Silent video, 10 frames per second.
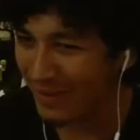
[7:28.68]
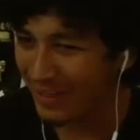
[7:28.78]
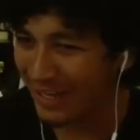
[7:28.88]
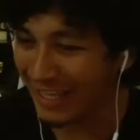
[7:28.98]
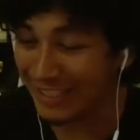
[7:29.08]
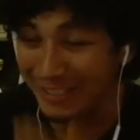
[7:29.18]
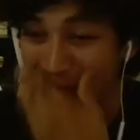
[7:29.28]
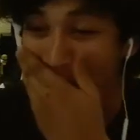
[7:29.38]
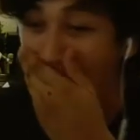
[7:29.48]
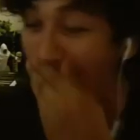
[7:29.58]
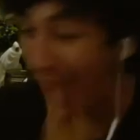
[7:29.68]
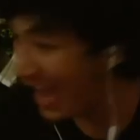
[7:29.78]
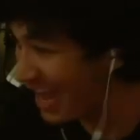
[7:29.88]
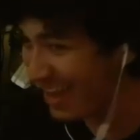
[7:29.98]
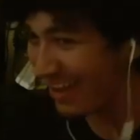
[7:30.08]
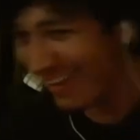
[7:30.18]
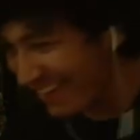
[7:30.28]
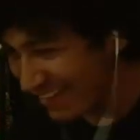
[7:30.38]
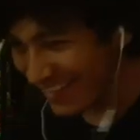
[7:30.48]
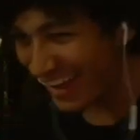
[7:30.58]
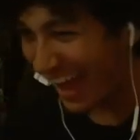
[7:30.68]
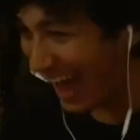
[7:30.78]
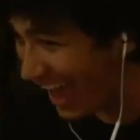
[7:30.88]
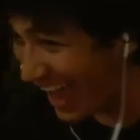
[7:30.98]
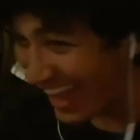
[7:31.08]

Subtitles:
I said, huh? Huh?